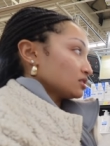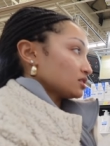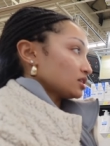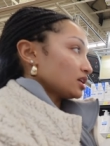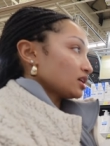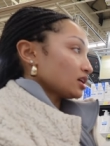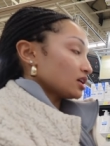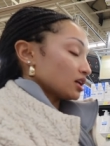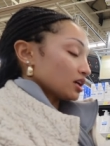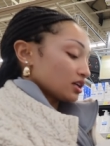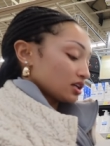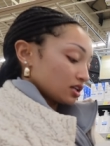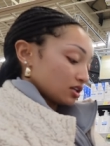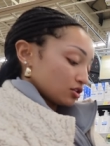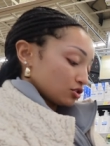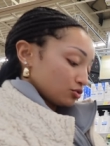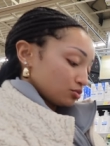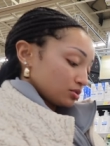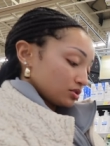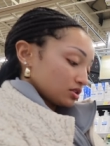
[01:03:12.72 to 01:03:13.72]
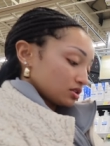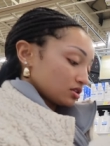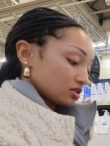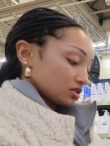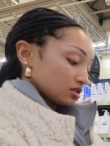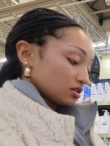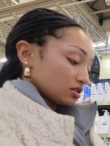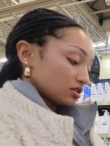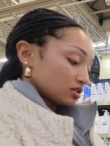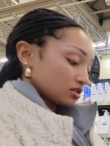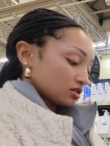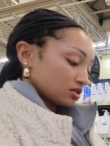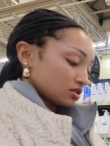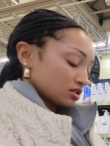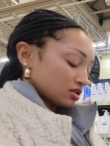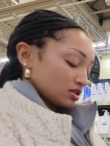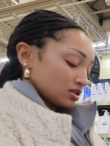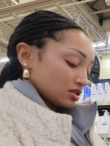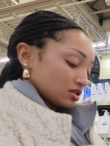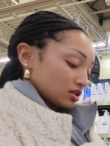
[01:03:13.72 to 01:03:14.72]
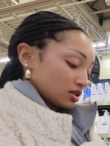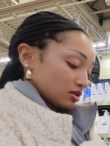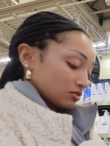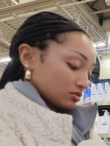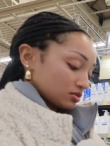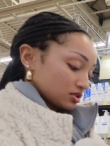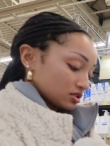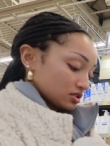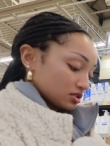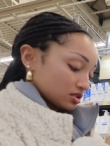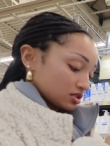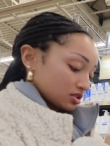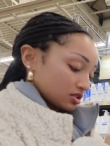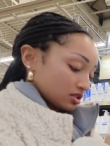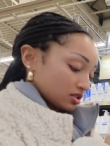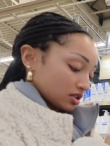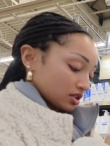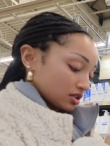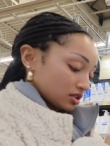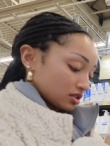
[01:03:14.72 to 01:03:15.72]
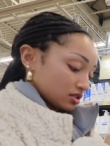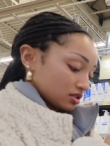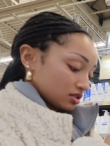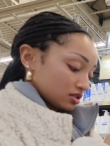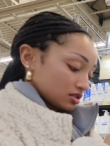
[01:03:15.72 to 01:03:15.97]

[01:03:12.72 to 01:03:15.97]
Dang, I can't open it. I want to see, like,